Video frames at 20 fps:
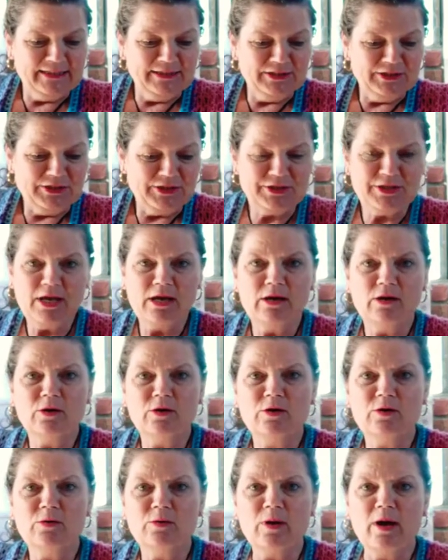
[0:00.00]
So
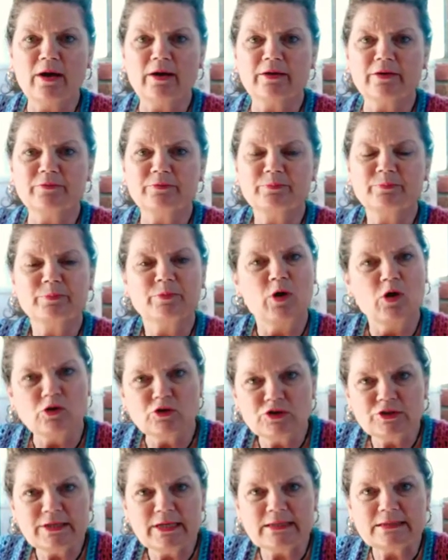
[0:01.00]
I've
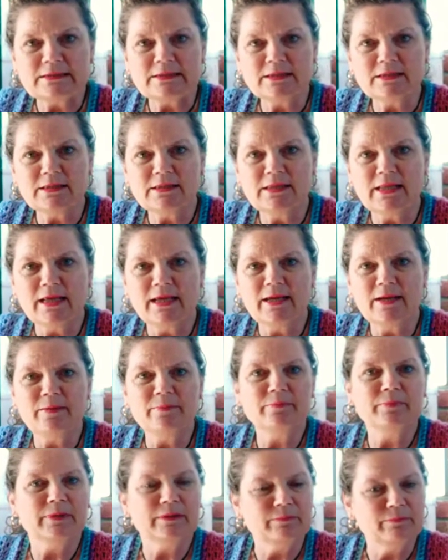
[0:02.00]
contacted
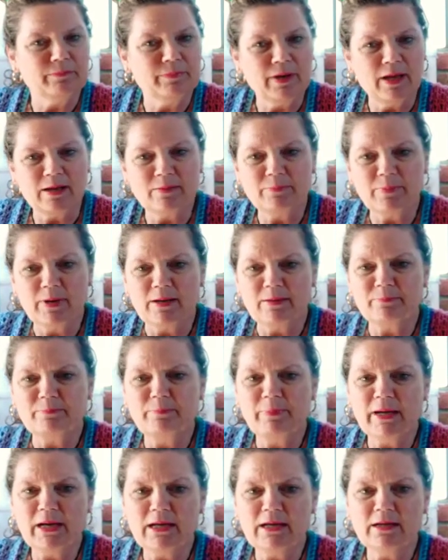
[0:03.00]
them and blah, blah,
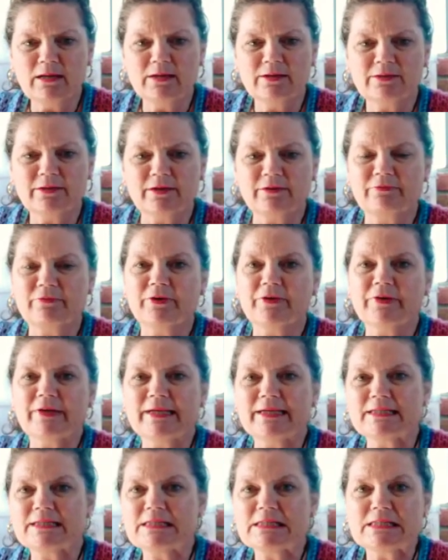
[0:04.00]
blah. They're very
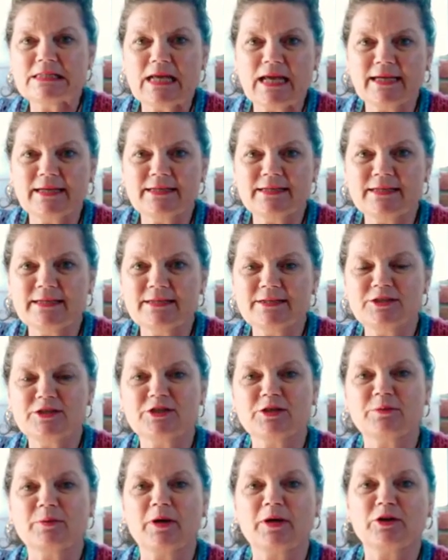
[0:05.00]
excited.
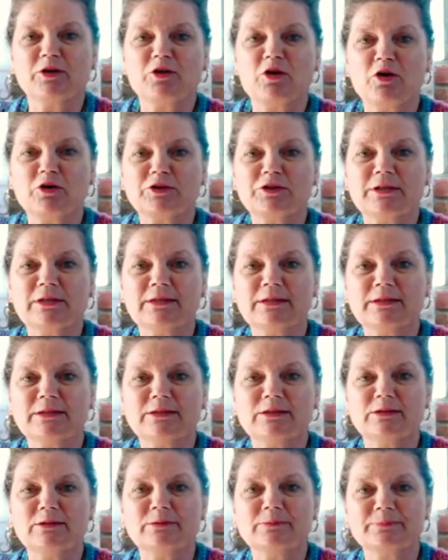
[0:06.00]
So I got a
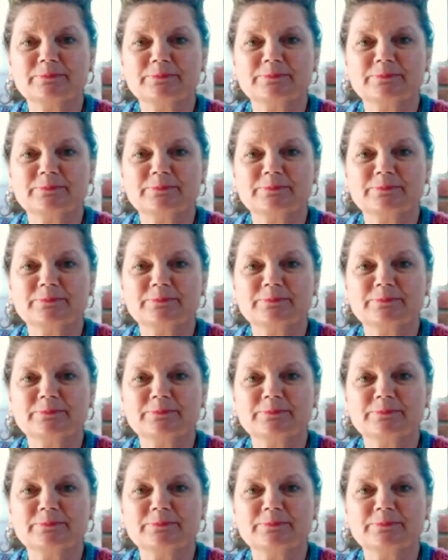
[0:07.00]
little